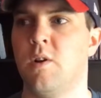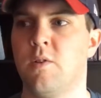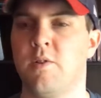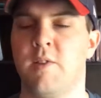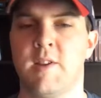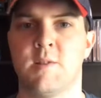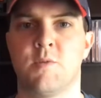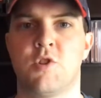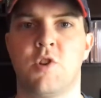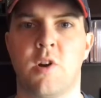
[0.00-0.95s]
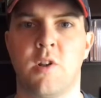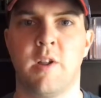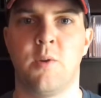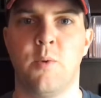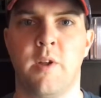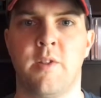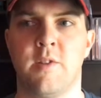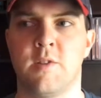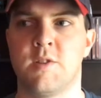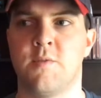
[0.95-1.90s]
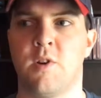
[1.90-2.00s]
all the things I'm struggling with
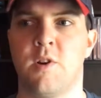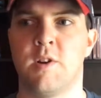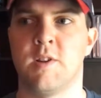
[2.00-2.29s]
as far